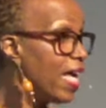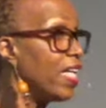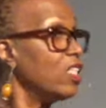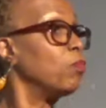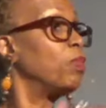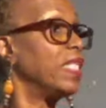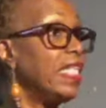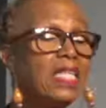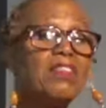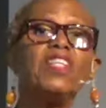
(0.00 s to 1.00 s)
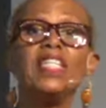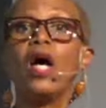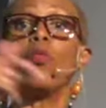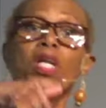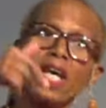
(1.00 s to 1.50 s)
into believing
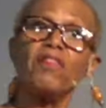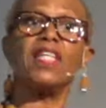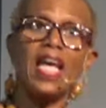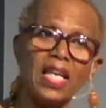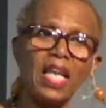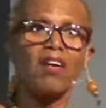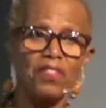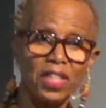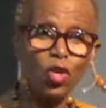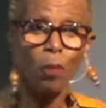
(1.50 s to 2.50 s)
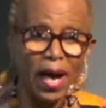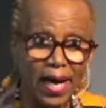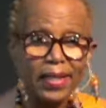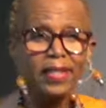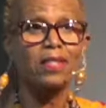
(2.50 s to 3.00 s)
that whatever they left in your
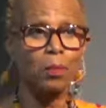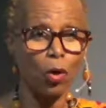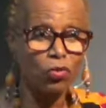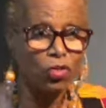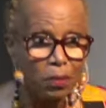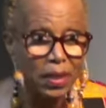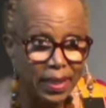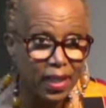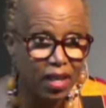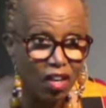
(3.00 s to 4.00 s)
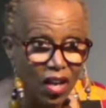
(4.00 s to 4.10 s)
body is supposed to be there.